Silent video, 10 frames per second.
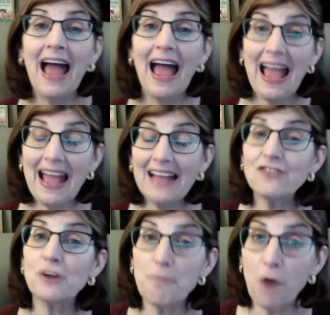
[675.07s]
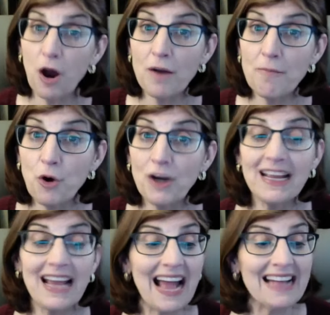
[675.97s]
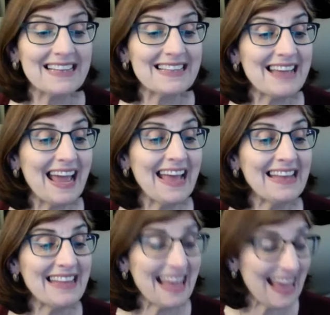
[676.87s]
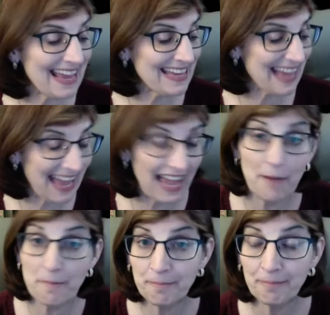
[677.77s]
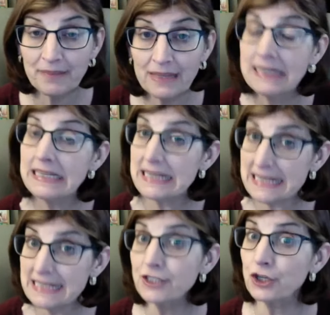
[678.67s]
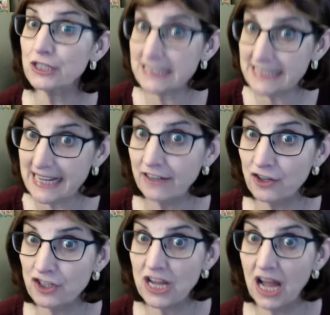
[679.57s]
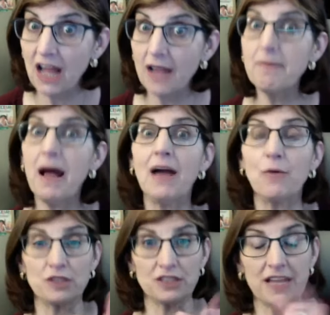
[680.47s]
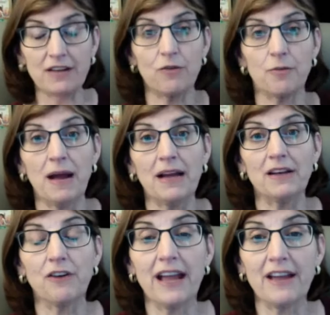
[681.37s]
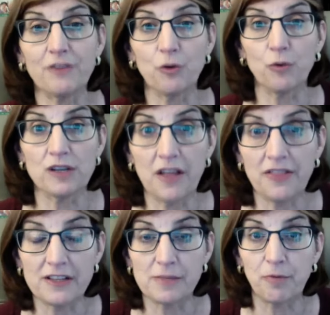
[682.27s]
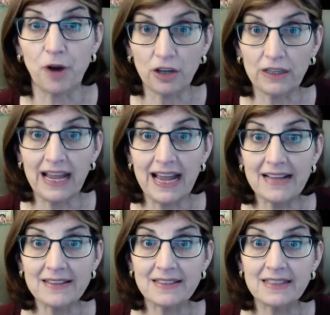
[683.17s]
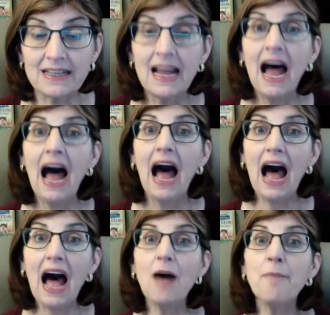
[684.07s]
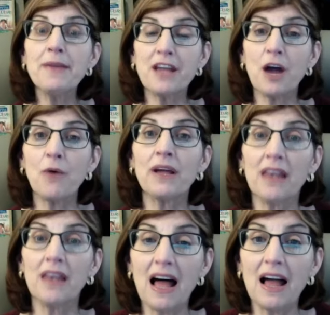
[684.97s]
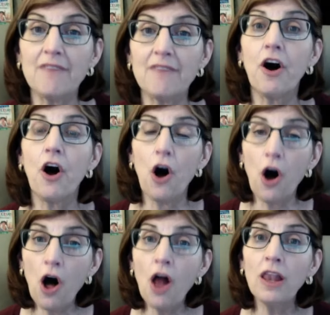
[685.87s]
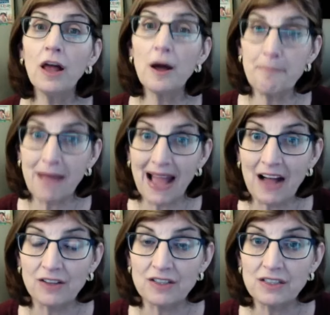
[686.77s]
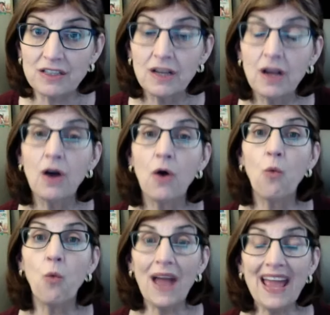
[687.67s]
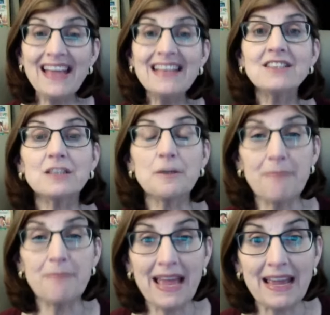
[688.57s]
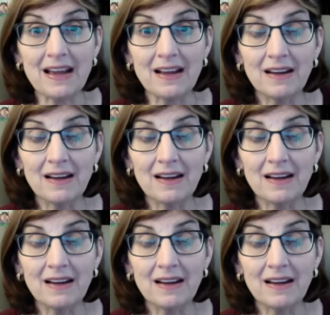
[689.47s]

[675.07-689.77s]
And tomorrow morning at 10 a.m. Eastern Standard Time, I will set a reminder after we're done this broadcast. I'll be going live all about ways to make